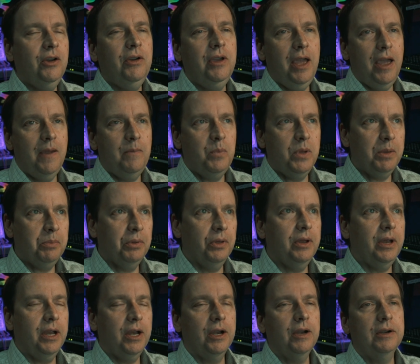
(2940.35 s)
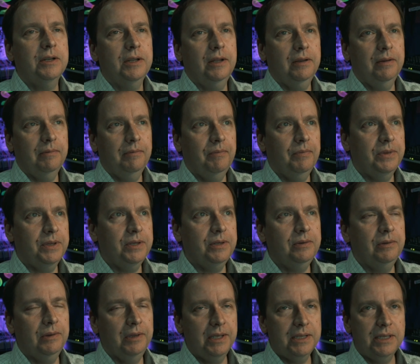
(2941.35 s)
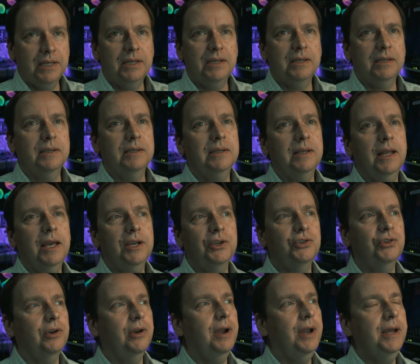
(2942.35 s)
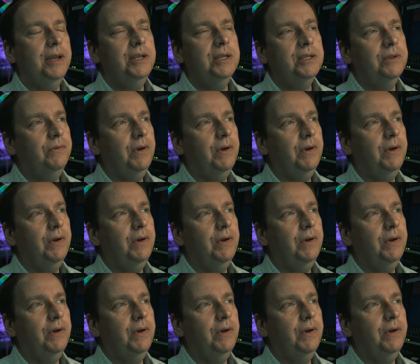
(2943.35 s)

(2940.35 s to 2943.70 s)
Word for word: okay, people are here to to listen to this lecture, and I just